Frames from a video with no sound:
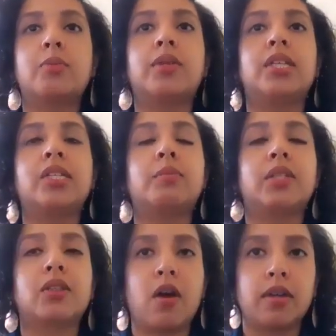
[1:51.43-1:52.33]
police
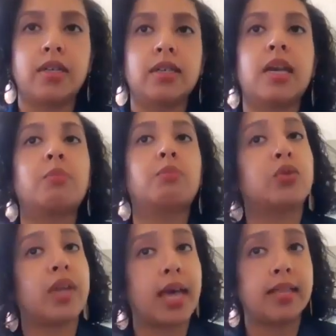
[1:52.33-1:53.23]
misconduct and
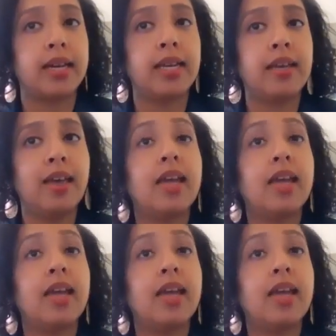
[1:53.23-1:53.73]
brutality